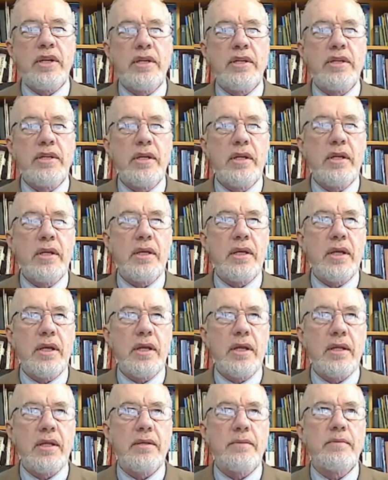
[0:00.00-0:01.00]
and
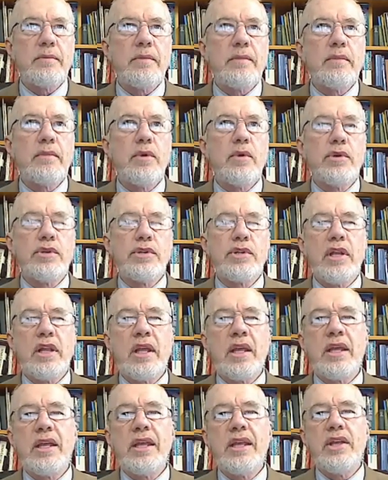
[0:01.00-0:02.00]

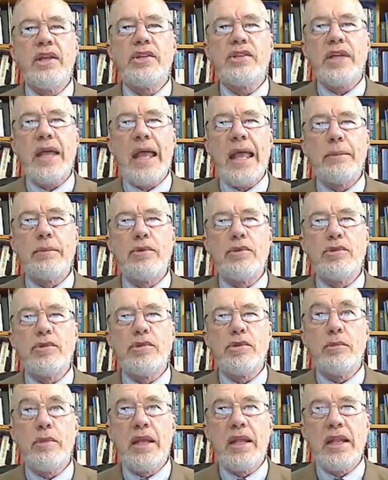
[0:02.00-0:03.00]
orcharding is able
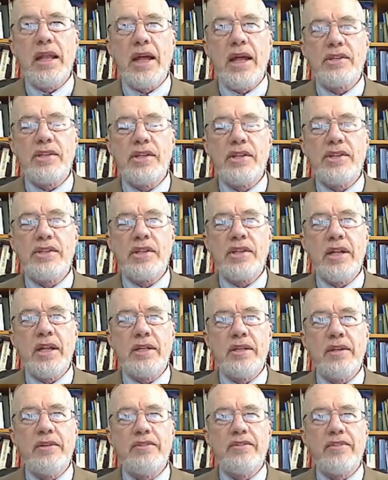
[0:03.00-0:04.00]
to be largely
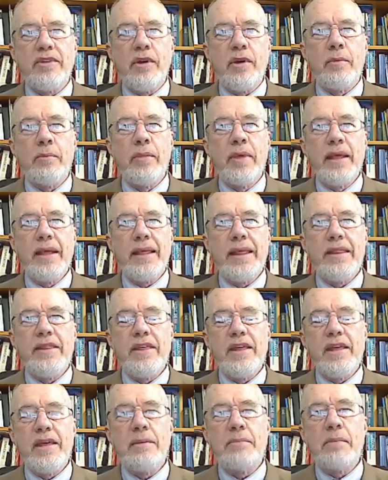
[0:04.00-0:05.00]
disconnected from
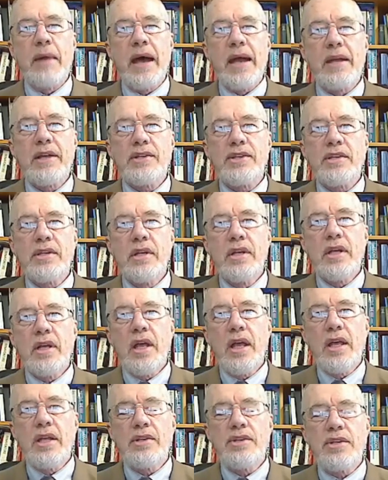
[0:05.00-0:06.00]
their markets,
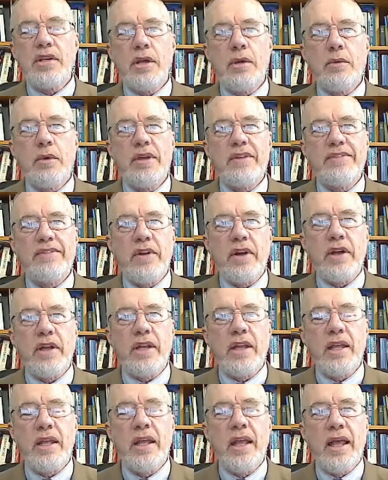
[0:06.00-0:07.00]
and so we're
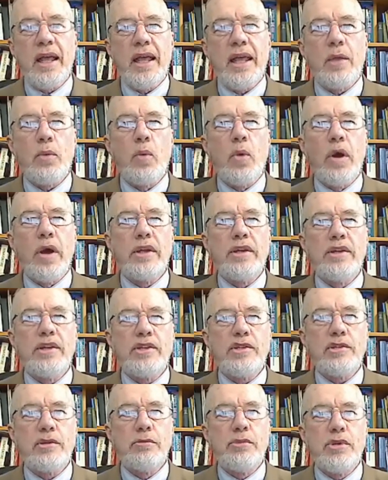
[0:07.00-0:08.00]
finding a wide
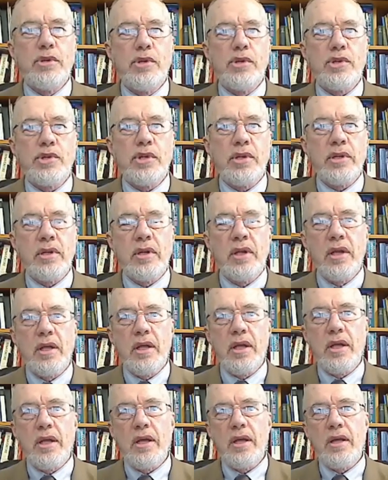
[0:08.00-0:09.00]
distribution
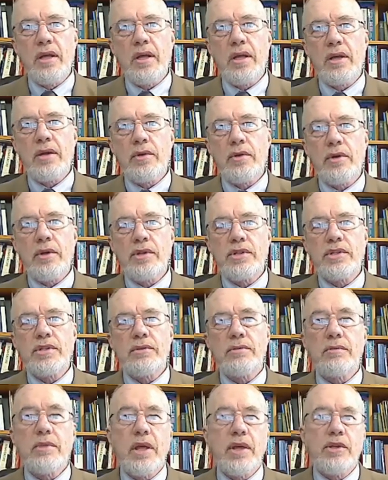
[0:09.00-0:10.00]

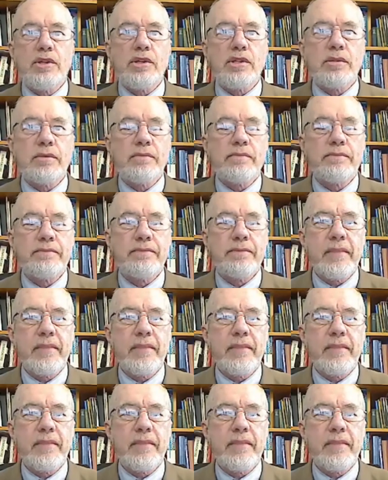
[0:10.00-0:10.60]
across those